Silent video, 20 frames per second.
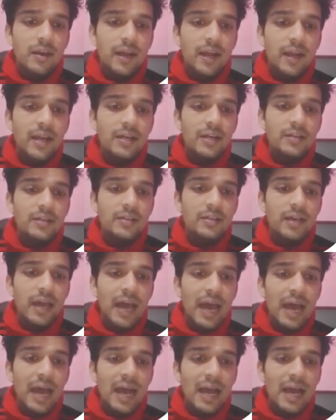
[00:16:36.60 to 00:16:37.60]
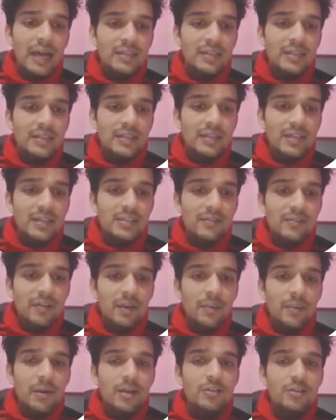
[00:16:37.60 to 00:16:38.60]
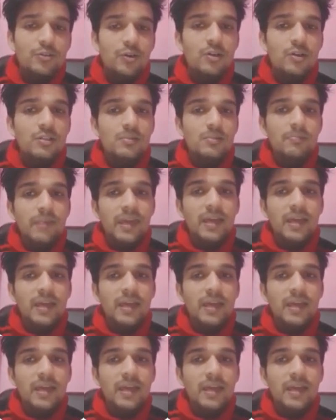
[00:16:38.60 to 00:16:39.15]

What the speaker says: right? And these availability zones